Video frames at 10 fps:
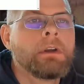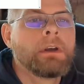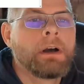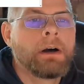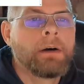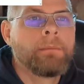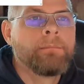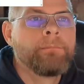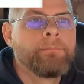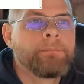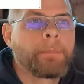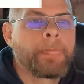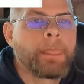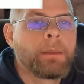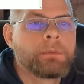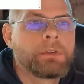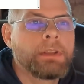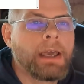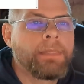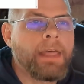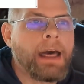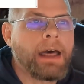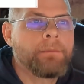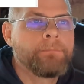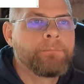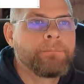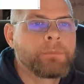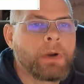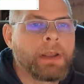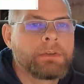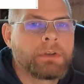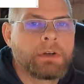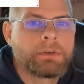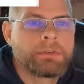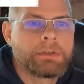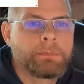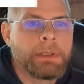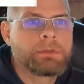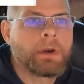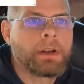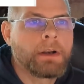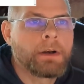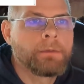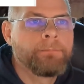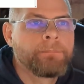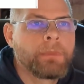So you got that, right? So here's this piece right here.